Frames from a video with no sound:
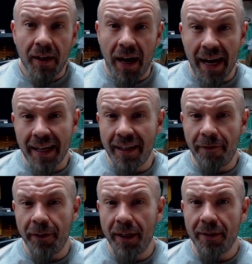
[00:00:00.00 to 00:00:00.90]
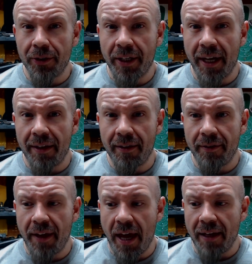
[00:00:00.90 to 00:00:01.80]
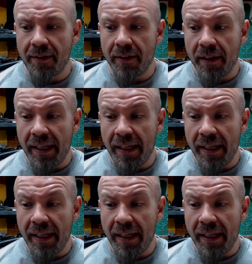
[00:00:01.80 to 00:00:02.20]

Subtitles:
I can definitely understand that